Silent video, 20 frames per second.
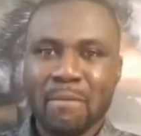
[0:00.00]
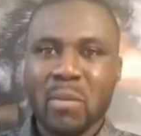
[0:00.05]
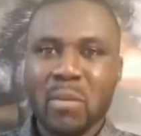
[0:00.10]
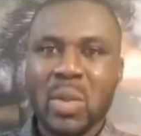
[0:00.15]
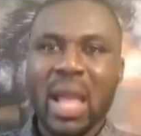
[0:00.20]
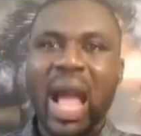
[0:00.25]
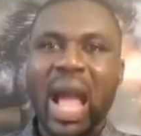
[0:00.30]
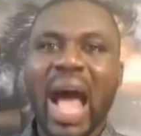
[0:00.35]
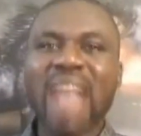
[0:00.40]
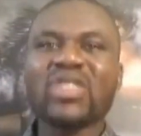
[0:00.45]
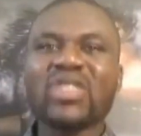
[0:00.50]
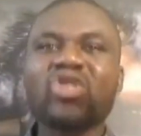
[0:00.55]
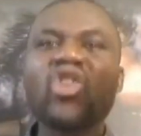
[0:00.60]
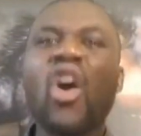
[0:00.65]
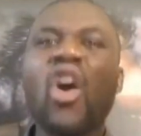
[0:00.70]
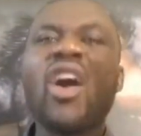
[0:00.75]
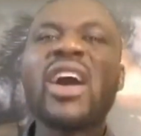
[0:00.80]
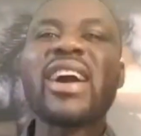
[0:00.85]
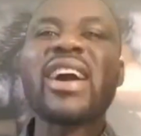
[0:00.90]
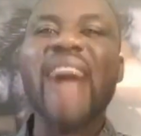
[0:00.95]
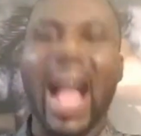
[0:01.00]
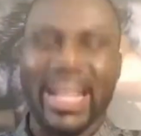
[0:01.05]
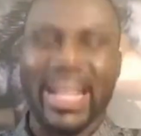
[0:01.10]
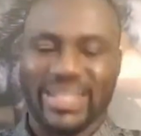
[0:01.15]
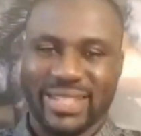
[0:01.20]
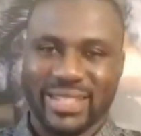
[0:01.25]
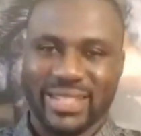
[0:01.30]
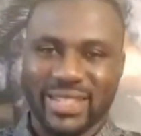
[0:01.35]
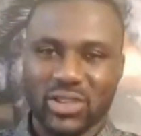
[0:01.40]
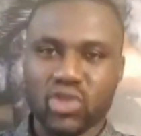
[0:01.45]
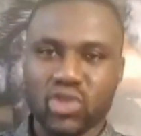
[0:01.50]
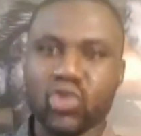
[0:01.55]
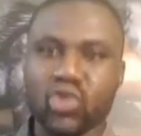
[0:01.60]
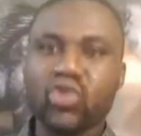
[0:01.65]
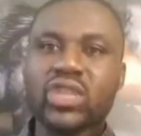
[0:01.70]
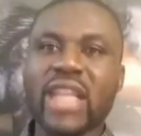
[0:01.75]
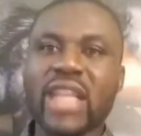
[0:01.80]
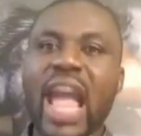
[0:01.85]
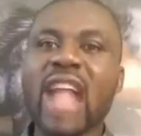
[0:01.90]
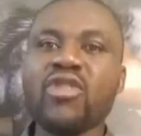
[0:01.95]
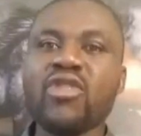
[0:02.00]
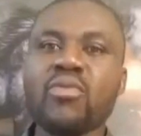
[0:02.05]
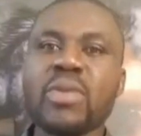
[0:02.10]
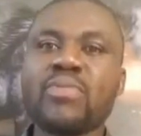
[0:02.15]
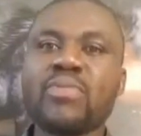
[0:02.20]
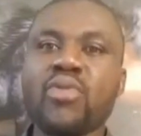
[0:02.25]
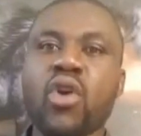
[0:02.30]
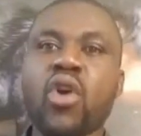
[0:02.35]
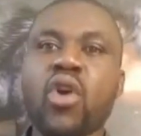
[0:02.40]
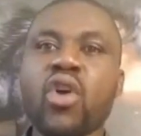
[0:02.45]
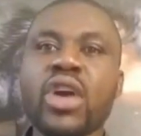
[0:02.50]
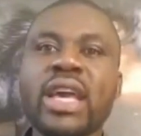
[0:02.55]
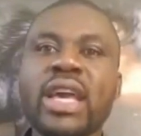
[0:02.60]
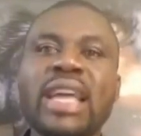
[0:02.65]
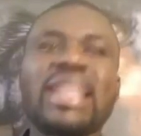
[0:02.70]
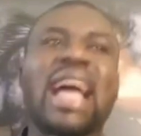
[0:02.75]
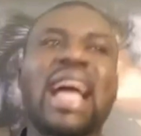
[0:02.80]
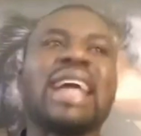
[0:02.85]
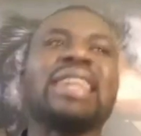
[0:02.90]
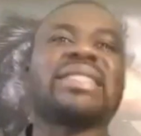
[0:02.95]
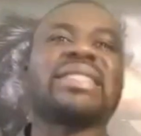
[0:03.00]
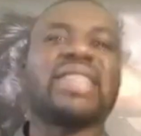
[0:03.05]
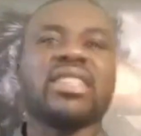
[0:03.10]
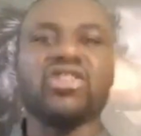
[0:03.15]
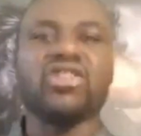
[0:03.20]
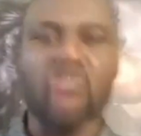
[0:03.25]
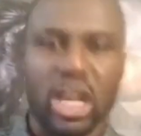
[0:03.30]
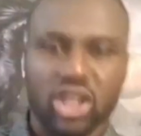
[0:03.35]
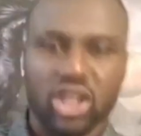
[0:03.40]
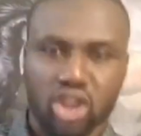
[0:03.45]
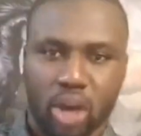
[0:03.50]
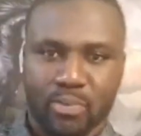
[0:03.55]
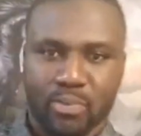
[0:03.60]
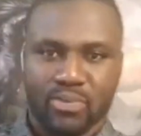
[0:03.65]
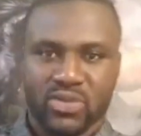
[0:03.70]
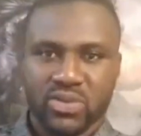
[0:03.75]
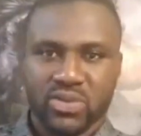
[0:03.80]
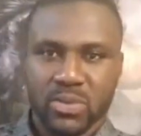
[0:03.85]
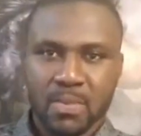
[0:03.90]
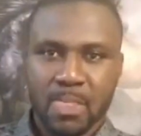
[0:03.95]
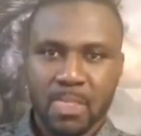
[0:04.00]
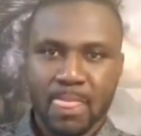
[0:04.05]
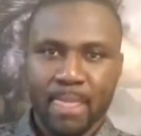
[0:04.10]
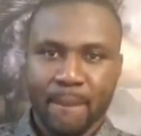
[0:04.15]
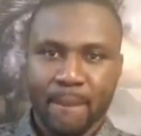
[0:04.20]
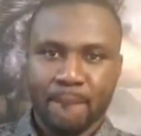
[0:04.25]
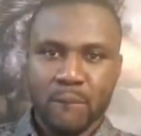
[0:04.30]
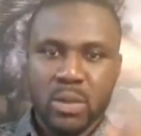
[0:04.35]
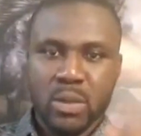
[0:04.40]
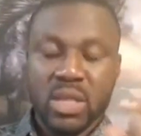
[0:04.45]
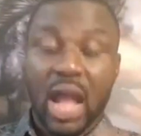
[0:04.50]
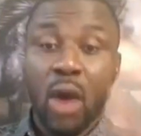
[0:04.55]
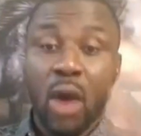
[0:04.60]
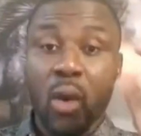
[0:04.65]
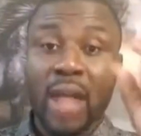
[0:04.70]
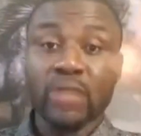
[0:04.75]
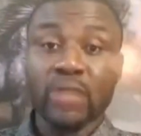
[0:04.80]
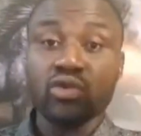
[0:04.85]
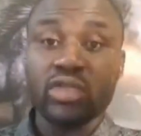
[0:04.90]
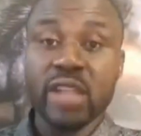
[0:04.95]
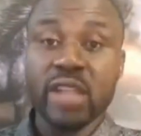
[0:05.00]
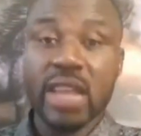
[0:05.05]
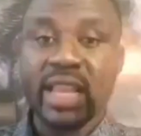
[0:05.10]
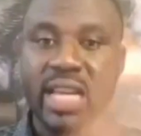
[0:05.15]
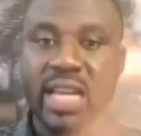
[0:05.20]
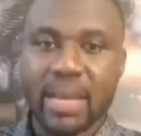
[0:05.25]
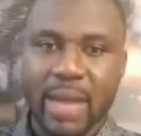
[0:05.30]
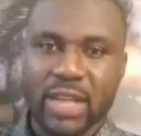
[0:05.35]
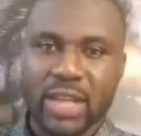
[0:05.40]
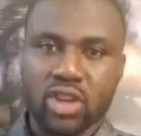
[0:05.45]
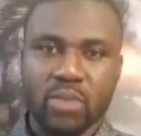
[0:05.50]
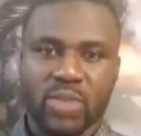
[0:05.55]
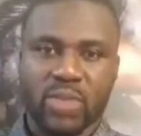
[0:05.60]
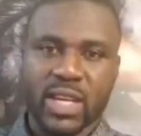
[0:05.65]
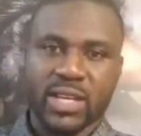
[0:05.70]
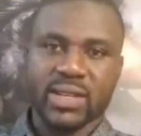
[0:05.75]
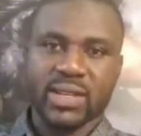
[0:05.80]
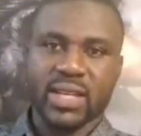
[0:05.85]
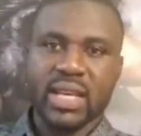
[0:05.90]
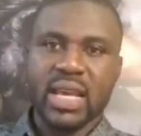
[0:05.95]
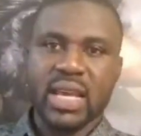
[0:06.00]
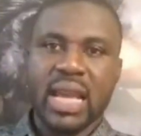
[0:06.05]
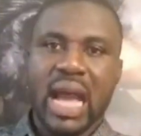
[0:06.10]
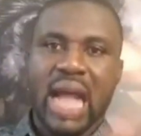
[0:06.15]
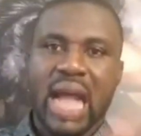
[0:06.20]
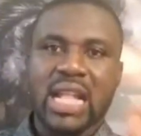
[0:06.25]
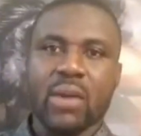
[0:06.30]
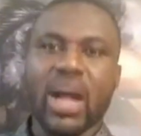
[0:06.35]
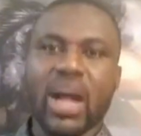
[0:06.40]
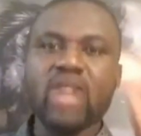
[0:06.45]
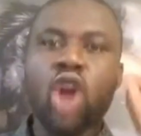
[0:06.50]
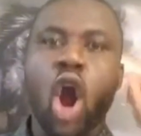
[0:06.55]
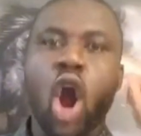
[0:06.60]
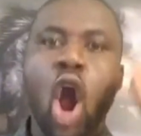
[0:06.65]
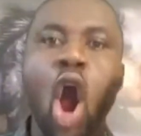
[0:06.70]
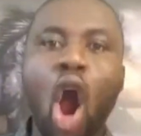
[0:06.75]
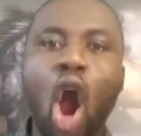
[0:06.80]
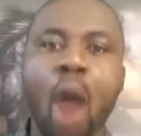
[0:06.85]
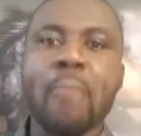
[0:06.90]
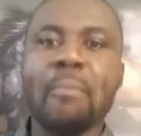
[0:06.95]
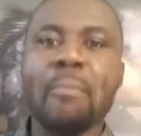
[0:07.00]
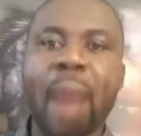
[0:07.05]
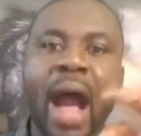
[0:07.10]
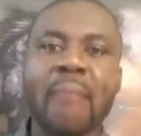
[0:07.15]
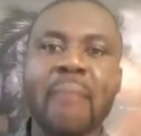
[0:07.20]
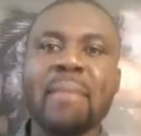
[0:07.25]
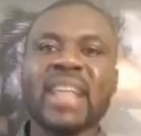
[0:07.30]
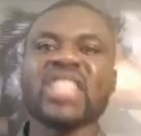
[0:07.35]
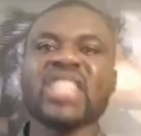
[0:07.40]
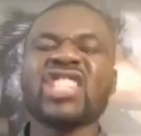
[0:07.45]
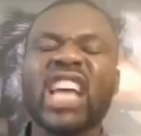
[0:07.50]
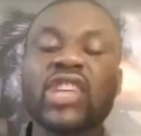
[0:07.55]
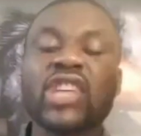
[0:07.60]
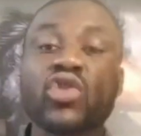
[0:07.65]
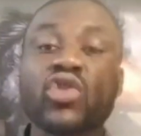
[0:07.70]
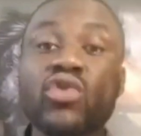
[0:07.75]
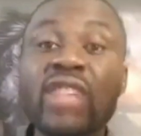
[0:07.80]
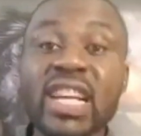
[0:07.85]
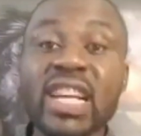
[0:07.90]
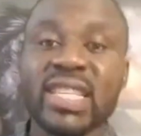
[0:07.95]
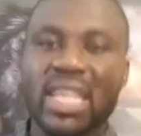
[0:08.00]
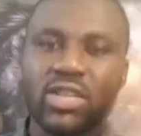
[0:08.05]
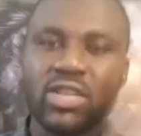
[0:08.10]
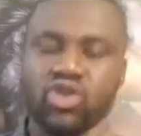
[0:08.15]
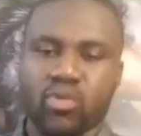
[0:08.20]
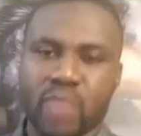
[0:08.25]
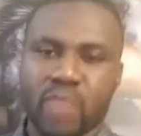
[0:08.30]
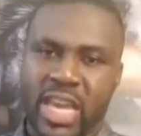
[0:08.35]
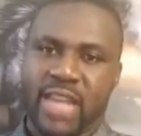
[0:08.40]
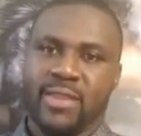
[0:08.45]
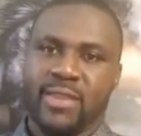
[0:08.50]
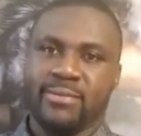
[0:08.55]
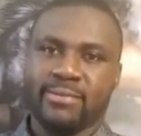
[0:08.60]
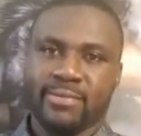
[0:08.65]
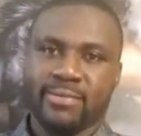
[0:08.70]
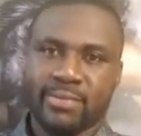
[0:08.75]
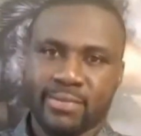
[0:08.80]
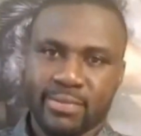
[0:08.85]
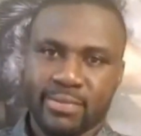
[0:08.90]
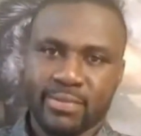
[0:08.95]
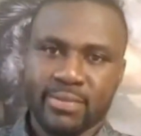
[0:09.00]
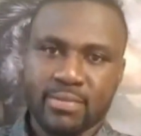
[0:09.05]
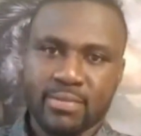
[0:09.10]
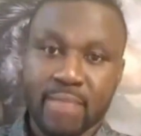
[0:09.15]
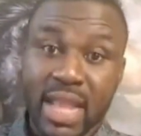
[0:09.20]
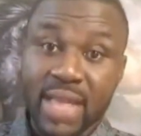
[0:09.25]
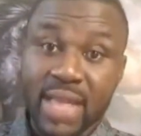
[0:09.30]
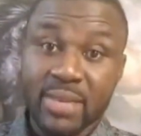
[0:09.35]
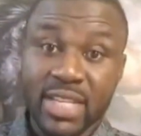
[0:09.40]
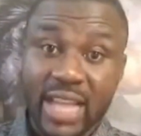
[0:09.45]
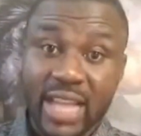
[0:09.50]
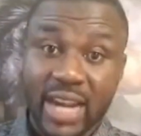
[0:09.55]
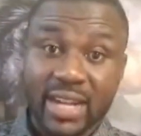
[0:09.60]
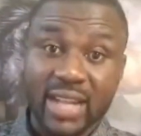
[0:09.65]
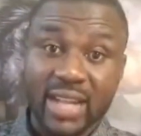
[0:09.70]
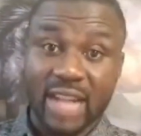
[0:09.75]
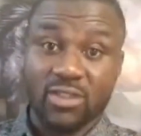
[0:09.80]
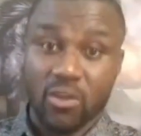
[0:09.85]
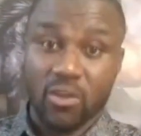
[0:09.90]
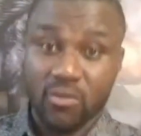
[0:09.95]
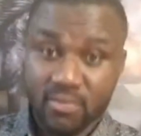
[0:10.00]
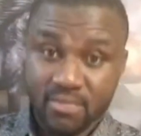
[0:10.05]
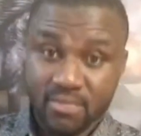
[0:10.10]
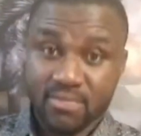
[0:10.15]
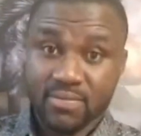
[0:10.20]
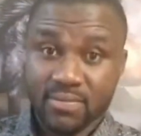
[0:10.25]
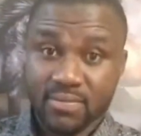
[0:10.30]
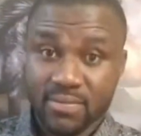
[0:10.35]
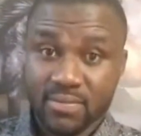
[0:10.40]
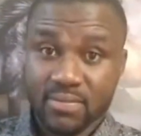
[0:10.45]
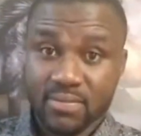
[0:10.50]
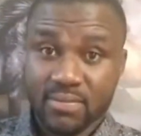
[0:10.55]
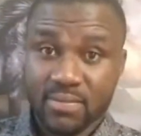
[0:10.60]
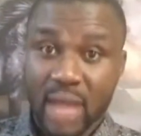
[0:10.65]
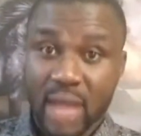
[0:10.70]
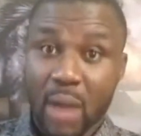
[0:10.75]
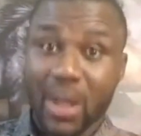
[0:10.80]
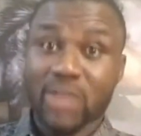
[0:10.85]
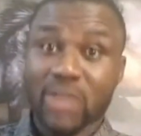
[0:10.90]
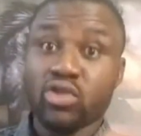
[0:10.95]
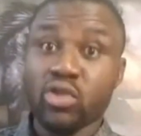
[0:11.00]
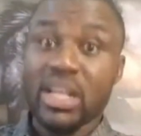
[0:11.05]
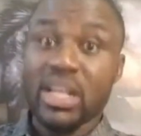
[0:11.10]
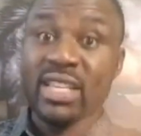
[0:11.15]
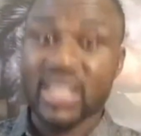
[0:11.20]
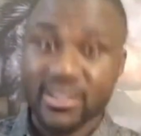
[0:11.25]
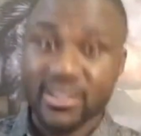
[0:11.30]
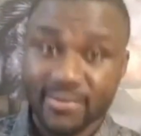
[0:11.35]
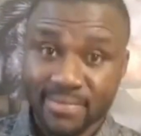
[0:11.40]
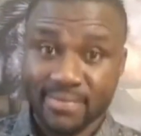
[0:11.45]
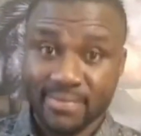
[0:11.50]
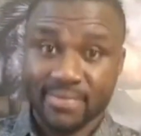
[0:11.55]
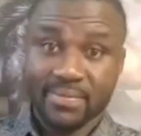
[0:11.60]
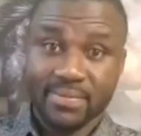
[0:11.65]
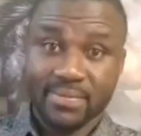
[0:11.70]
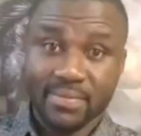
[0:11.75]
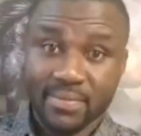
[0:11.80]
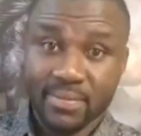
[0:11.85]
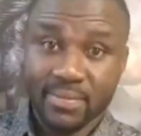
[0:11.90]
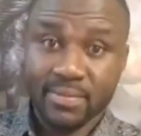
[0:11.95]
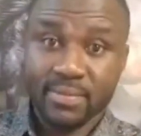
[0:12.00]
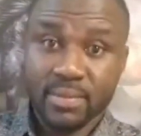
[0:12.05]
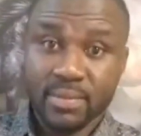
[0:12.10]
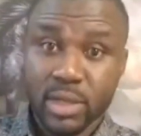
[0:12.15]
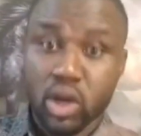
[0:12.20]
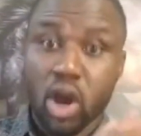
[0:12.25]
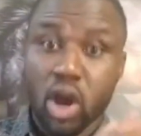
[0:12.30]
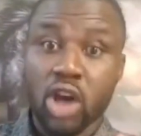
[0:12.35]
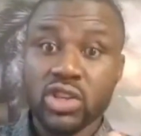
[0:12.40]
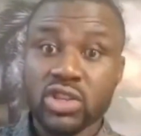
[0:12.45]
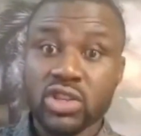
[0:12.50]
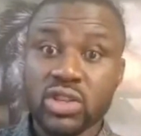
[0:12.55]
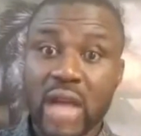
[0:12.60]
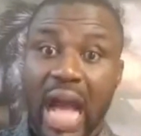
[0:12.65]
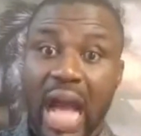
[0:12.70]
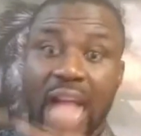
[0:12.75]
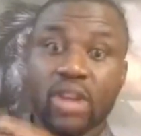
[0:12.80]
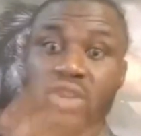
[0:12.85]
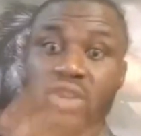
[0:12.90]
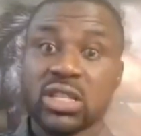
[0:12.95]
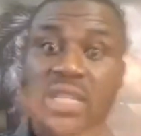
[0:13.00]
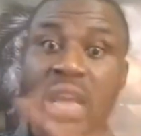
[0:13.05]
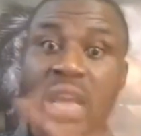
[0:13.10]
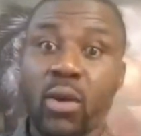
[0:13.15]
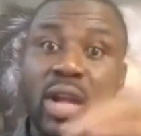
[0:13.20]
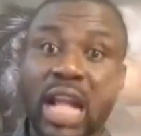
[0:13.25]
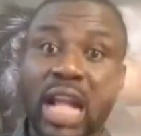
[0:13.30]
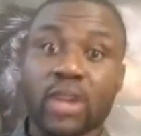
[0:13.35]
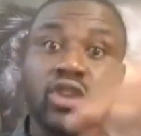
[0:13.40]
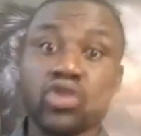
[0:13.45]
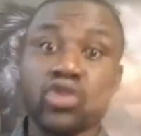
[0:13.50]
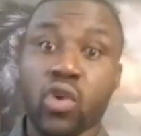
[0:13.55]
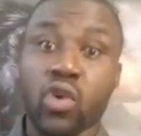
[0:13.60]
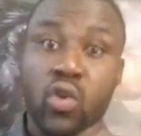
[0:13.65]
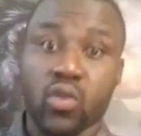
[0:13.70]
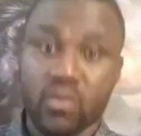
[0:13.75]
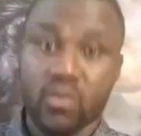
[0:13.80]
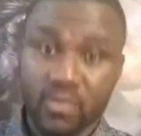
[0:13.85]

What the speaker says: has no right to tell you people that he's sealing your shops. Now I want to tell Ekema something, and I want all bank managers to listen to me. My name is Eric Tato. I want you to listen, because I don't say what I don't do.